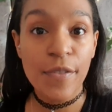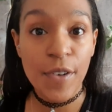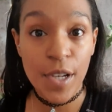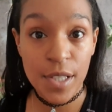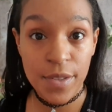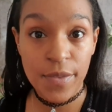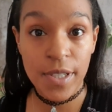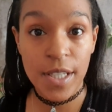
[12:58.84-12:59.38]
the
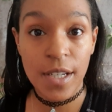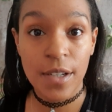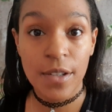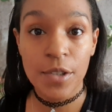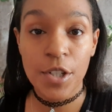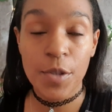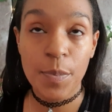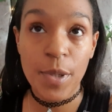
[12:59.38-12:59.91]
first video,
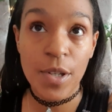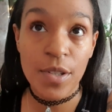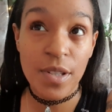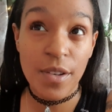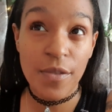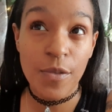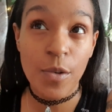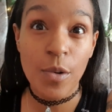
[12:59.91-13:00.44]
just because I
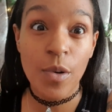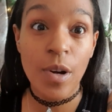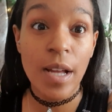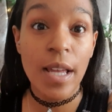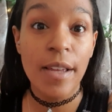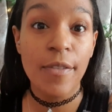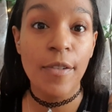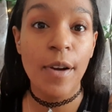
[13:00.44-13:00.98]
thought
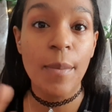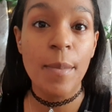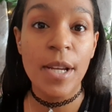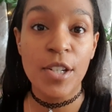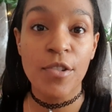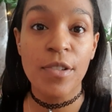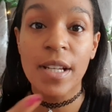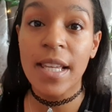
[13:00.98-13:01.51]
if I
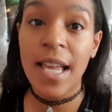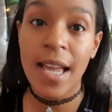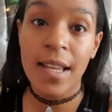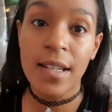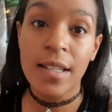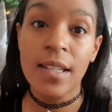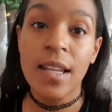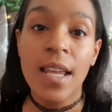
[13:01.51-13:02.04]
measure
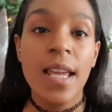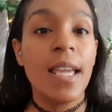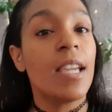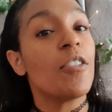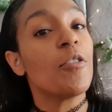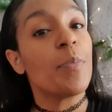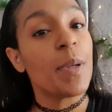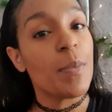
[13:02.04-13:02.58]
again, it
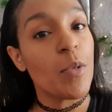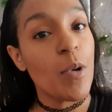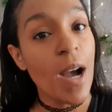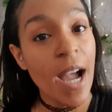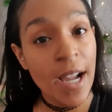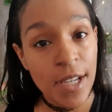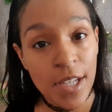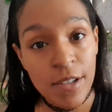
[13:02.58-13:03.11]
will be more
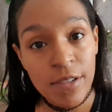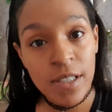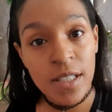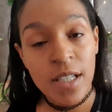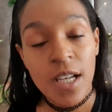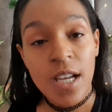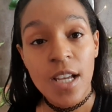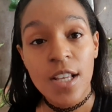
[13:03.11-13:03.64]
accurate.
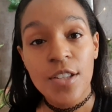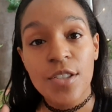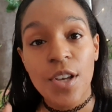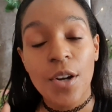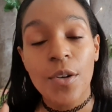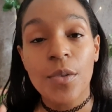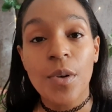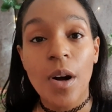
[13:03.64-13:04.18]

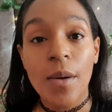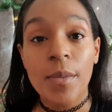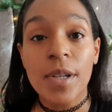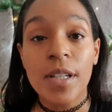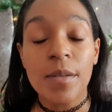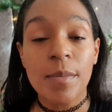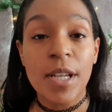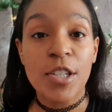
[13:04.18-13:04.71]
So I'm
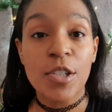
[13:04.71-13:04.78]
going to